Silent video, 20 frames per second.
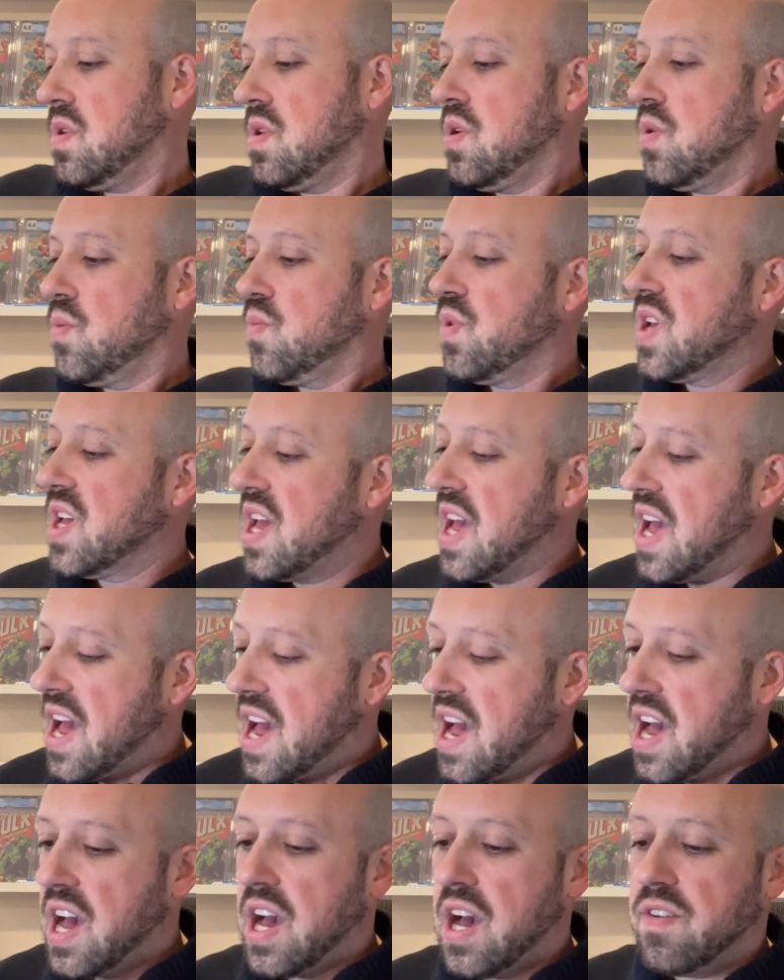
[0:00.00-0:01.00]
We
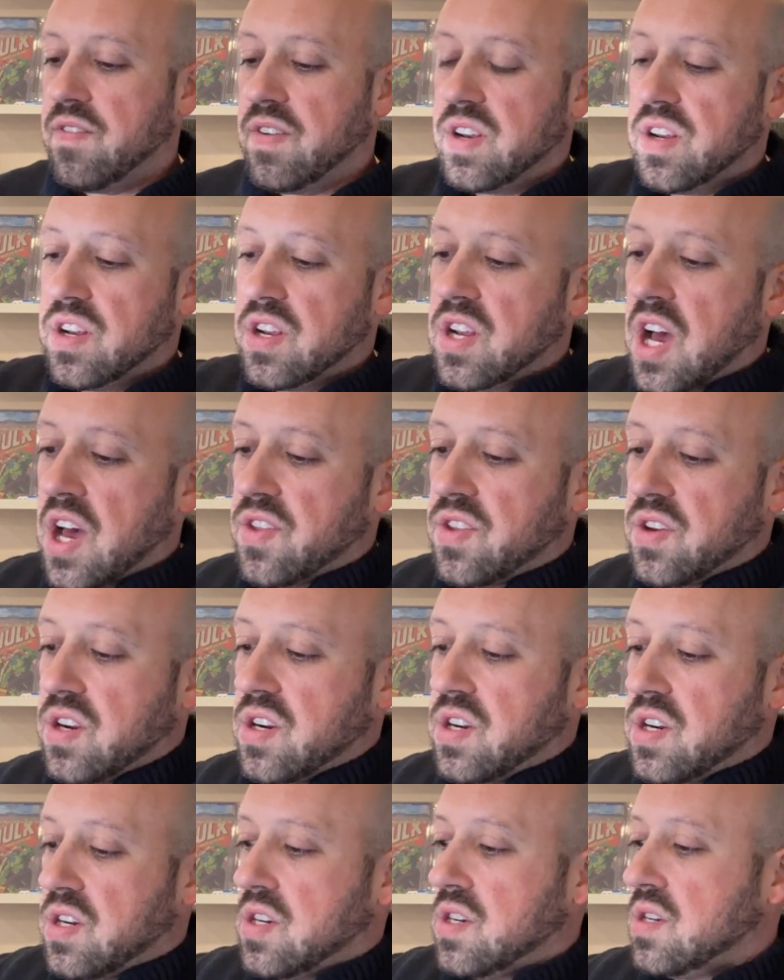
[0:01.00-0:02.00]
have
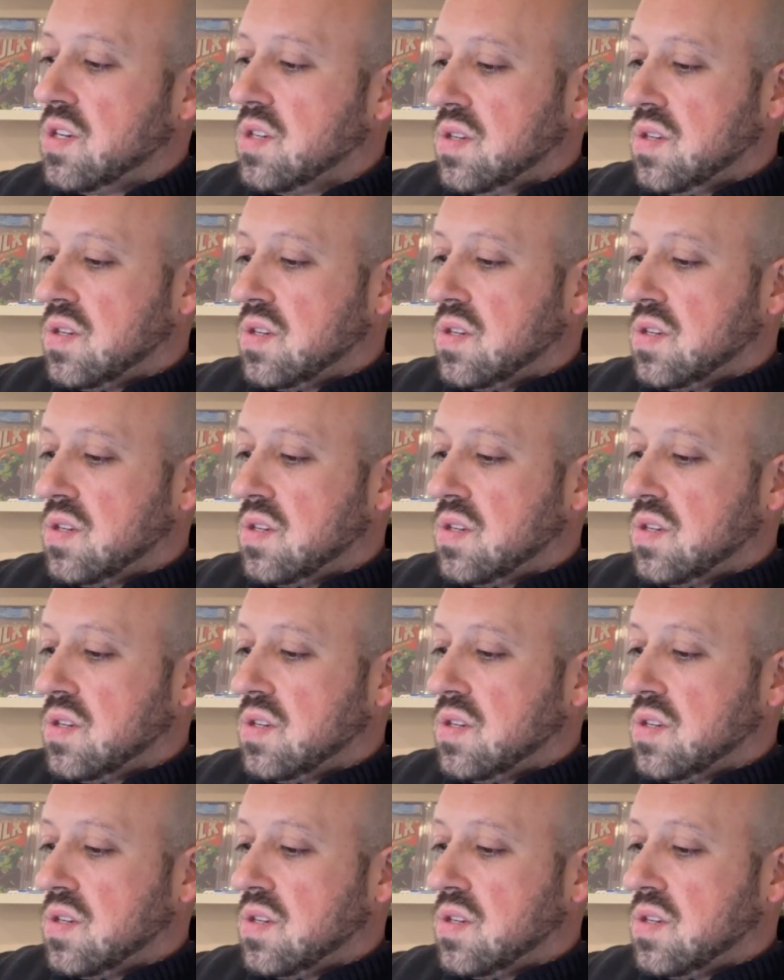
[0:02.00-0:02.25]
another